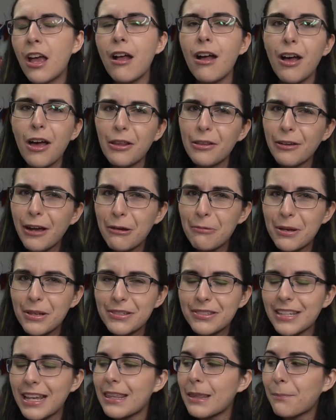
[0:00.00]
although I will
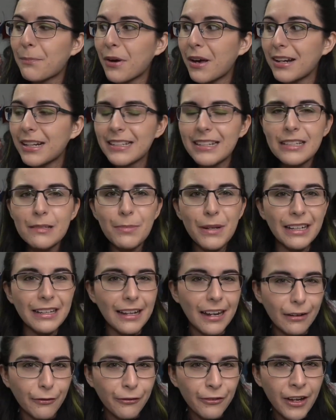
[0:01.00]
say the product has been a lot
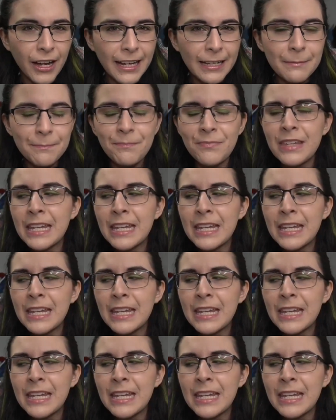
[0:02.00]
of fun.